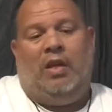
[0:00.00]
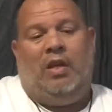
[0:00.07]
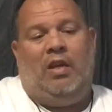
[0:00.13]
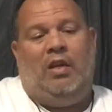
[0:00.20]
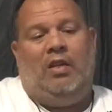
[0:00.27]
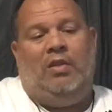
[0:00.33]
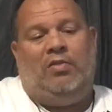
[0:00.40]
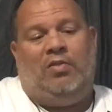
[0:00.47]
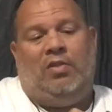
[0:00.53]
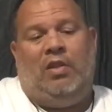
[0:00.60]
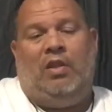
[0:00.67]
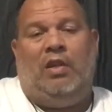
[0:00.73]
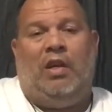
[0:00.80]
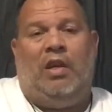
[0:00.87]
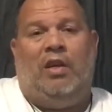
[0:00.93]
And let's
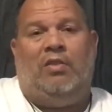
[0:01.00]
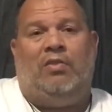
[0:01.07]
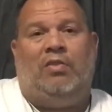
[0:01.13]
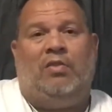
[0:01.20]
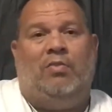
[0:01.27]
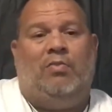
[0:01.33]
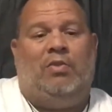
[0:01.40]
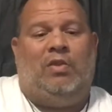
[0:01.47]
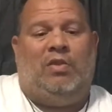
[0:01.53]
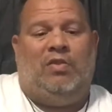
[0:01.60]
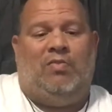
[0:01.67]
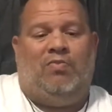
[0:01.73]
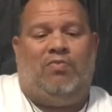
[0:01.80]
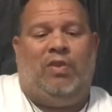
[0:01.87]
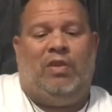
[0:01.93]
see, guys, what
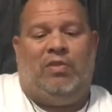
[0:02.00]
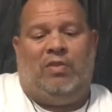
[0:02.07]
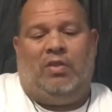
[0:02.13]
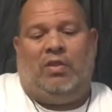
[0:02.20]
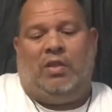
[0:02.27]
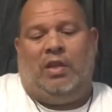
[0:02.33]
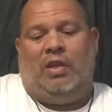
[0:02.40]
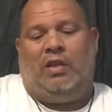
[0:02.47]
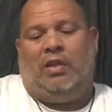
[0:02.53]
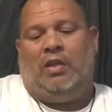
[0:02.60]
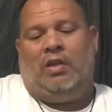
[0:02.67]
these rings look like.